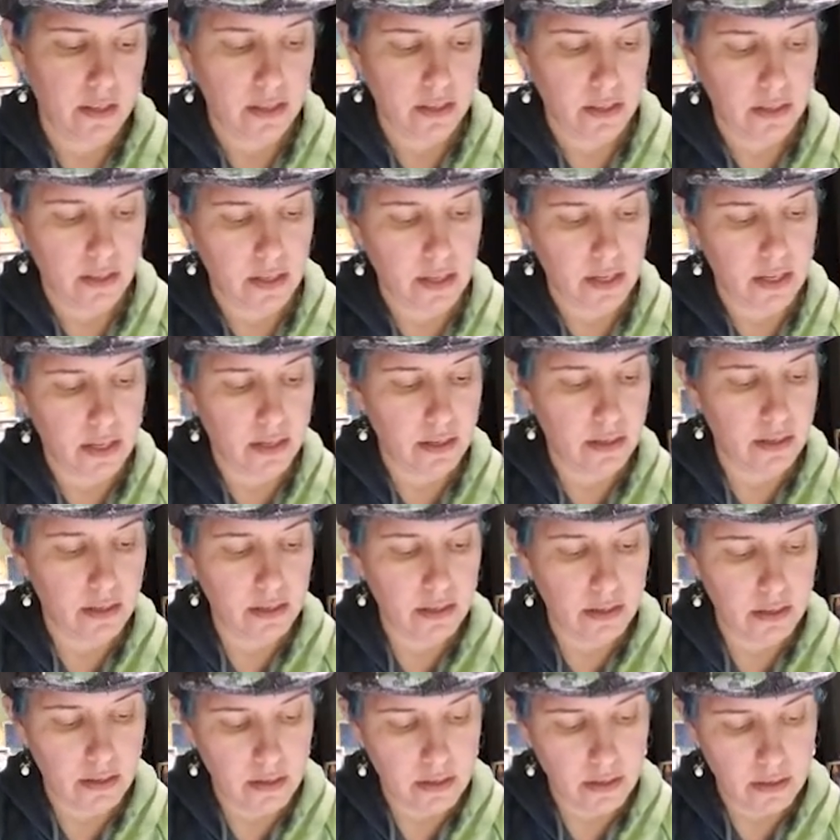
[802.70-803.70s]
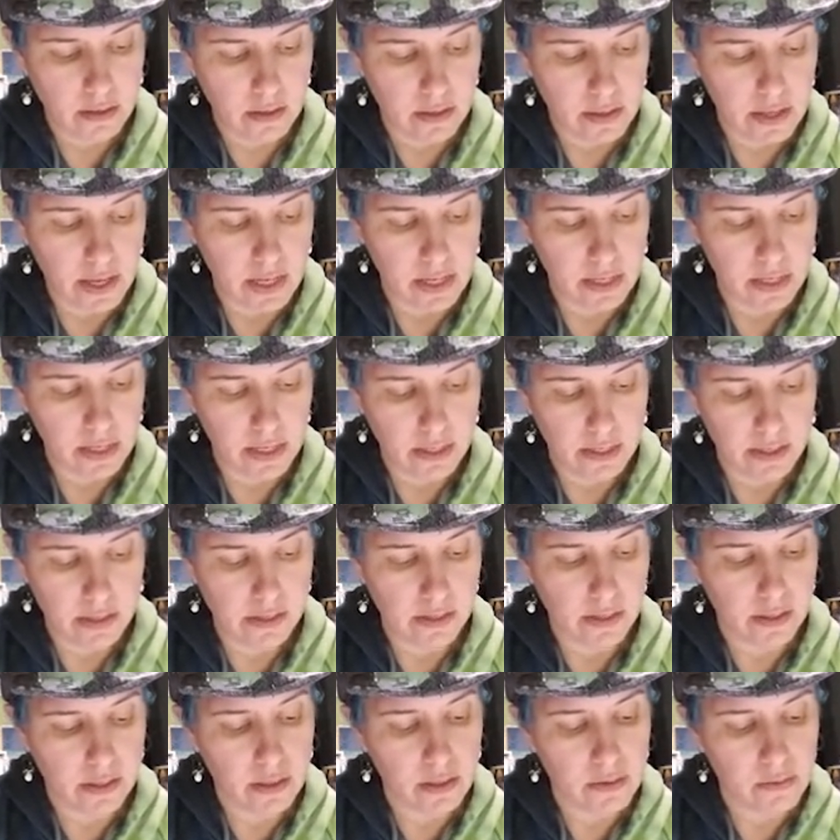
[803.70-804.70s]
that gets
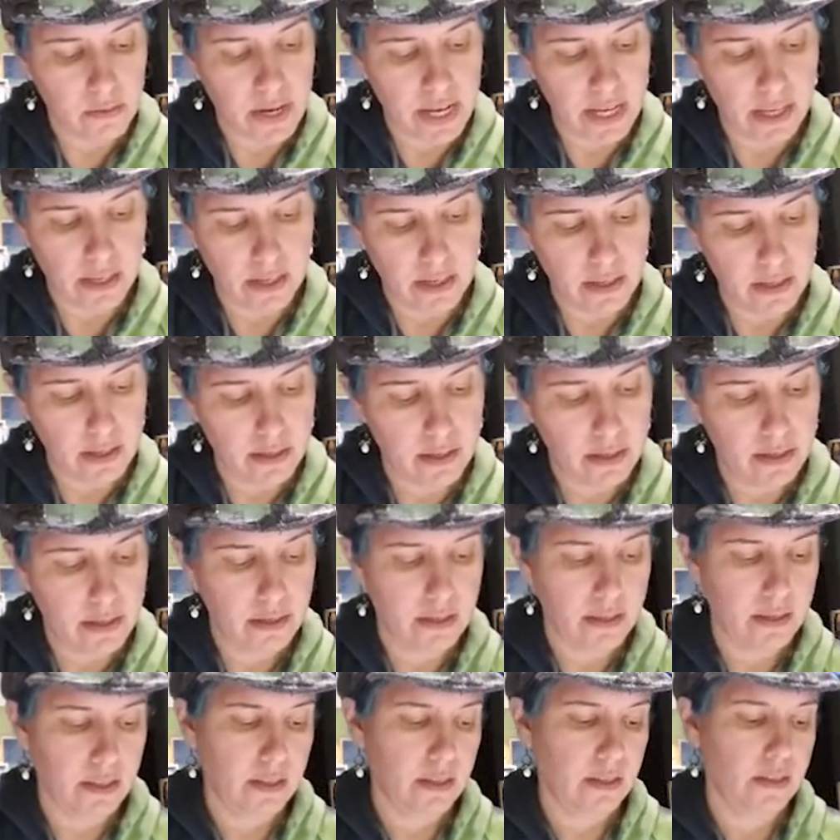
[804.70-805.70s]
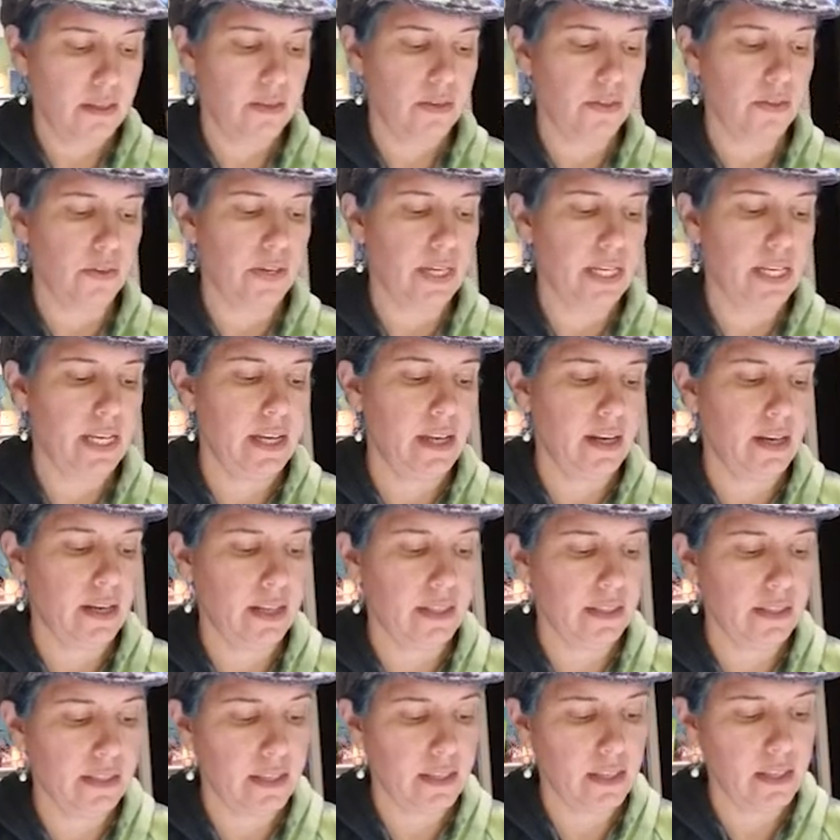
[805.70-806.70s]
in the way, so I
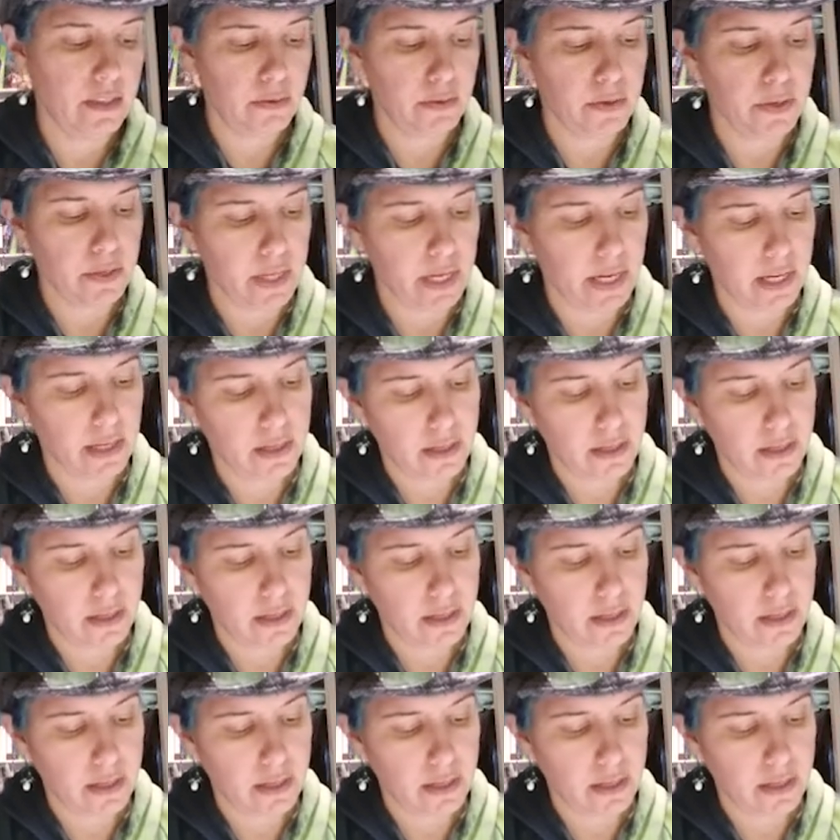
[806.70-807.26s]
cannot see through that.